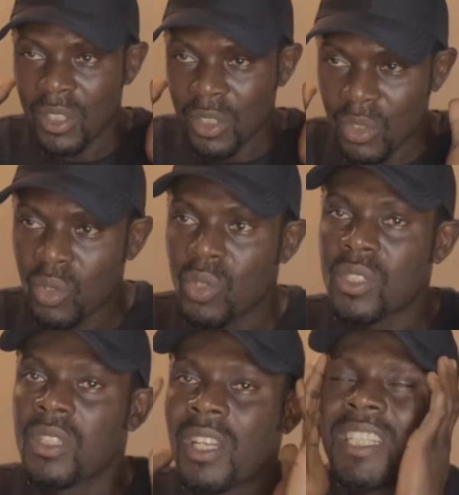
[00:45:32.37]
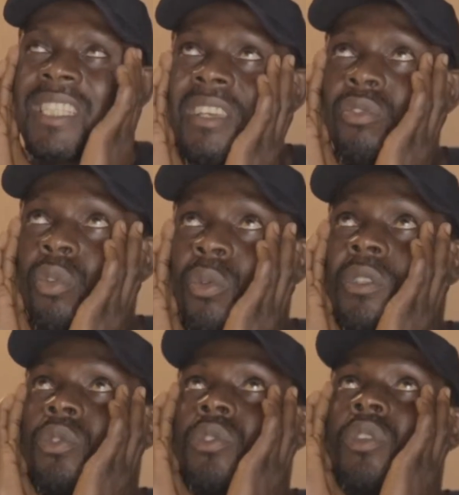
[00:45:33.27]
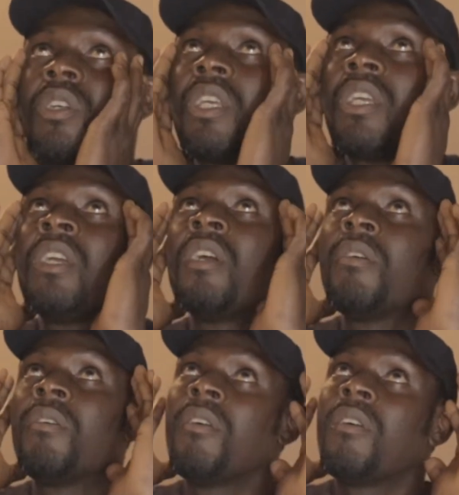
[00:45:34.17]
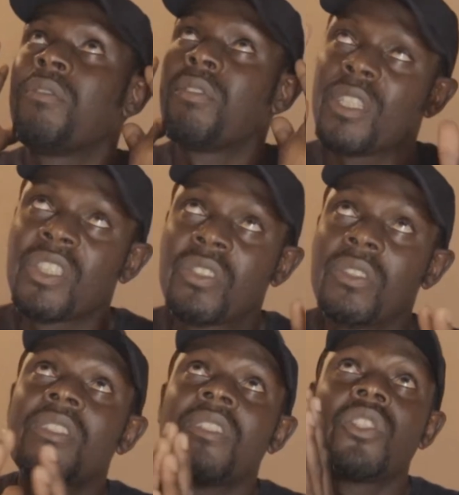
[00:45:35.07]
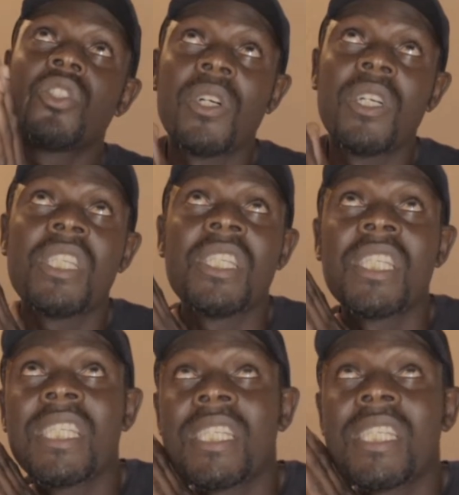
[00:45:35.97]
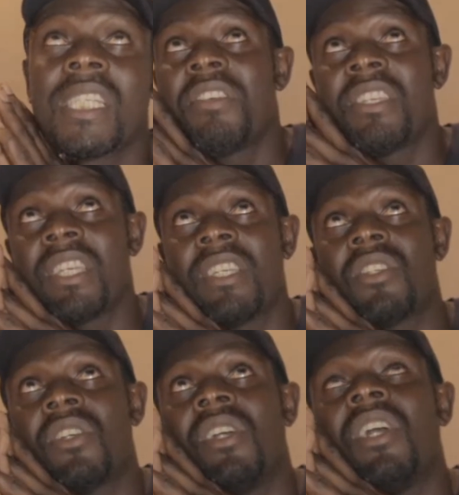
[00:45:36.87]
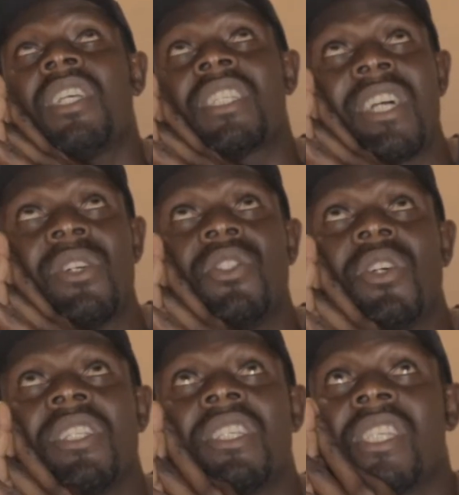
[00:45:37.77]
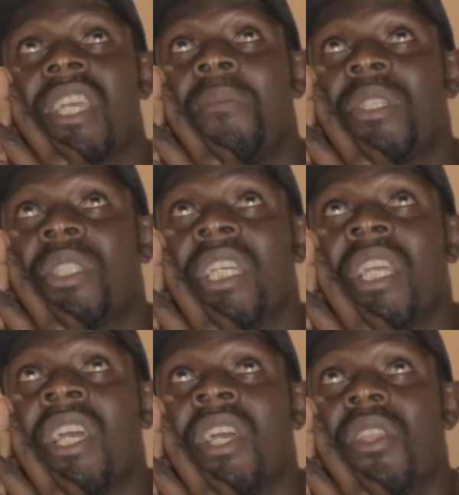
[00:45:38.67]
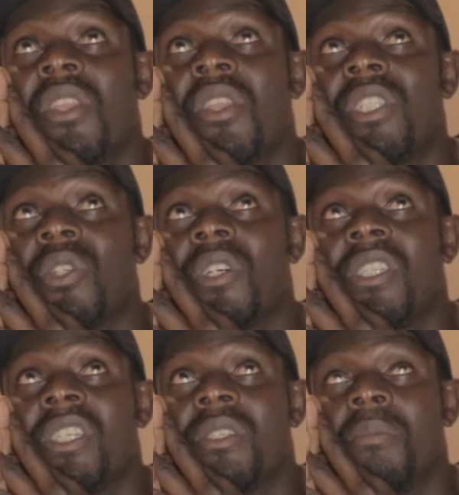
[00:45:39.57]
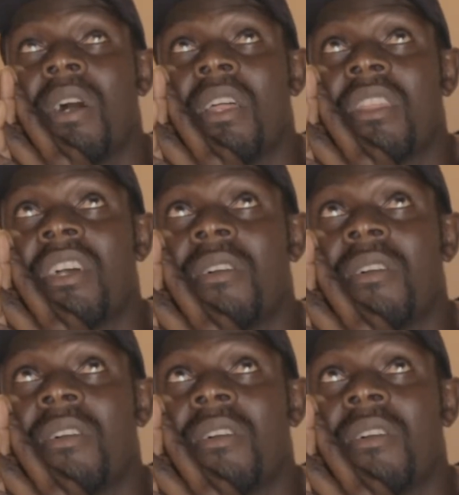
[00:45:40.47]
Choose, let's say, if you want to study, first choice is physics, second choice is chemistry, third choice is math.